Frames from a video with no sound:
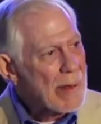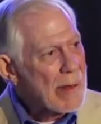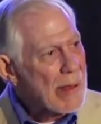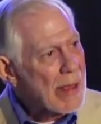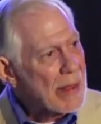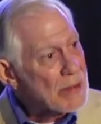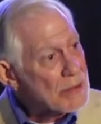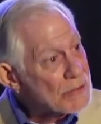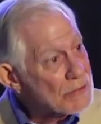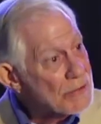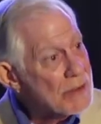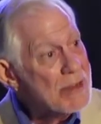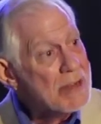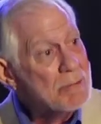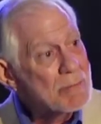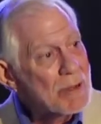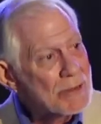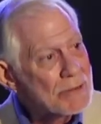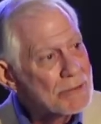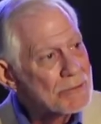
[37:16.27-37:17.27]
and his
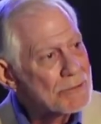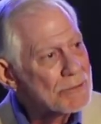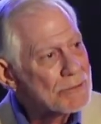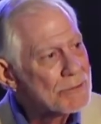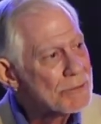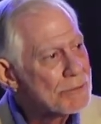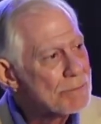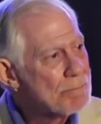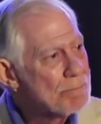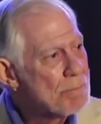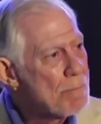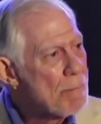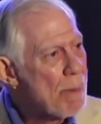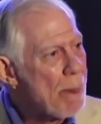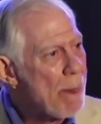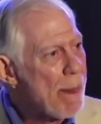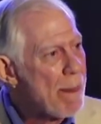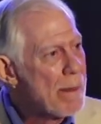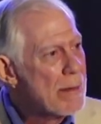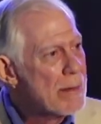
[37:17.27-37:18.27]
demons
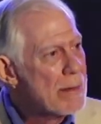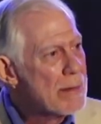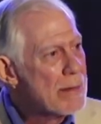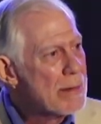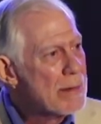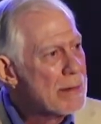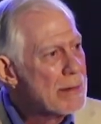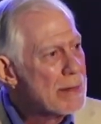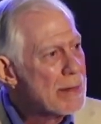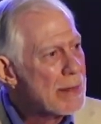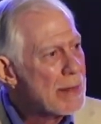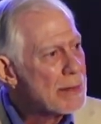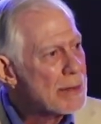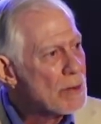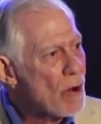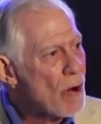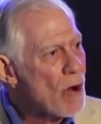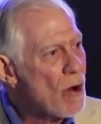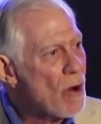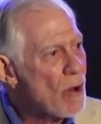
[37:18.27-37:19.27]
and
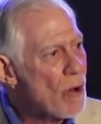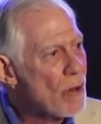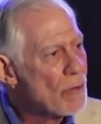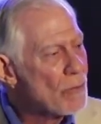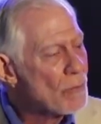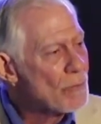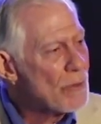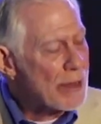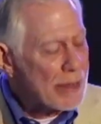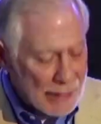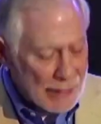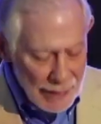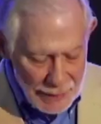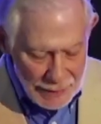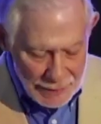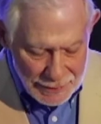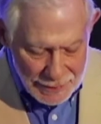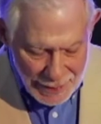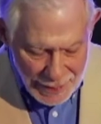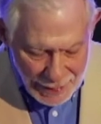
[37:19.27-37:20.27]
all the
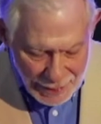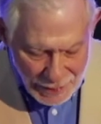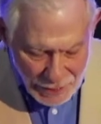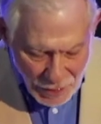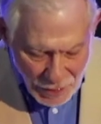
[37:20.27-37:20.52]
wicked and